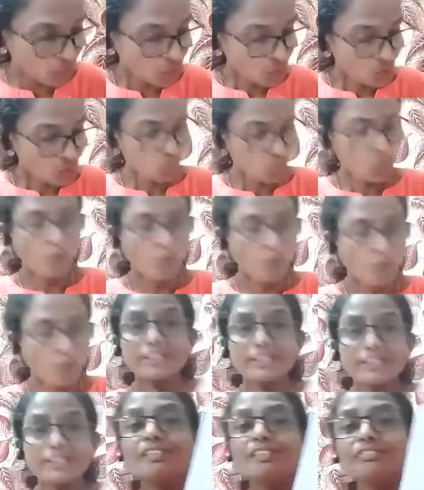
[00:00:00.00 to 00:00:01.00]
So what is
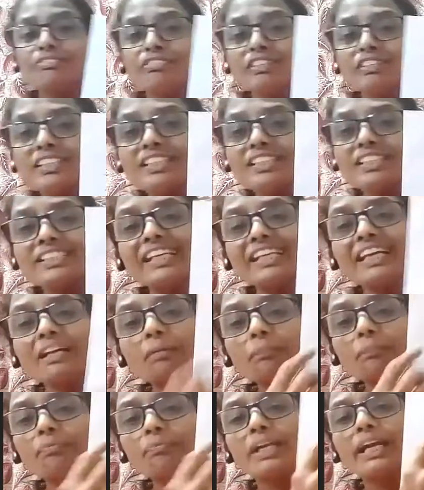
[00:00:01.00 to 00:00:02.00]
the first thing?
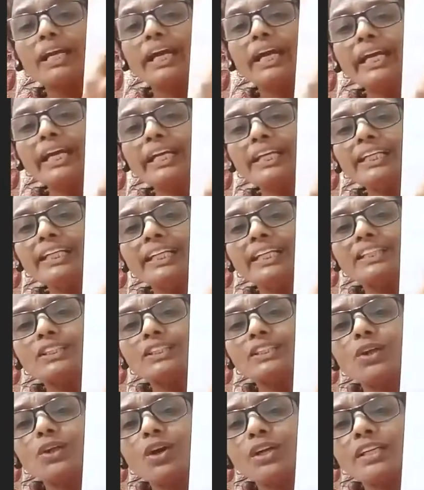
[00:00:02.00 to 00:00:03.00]
It does
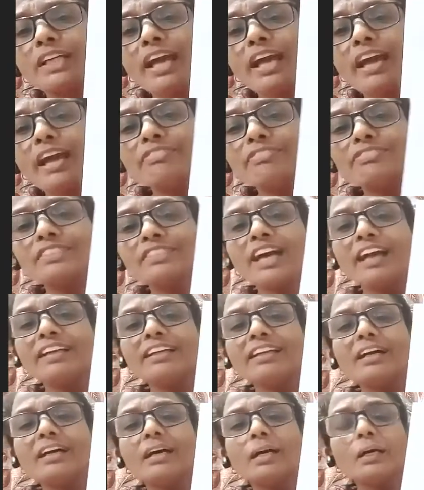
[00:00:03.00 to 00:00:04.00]
not have
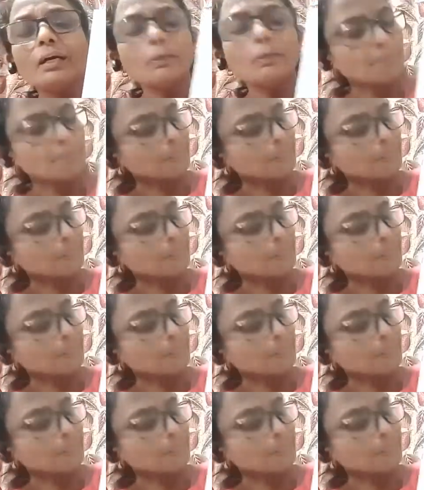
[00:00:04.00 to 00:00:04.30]
color.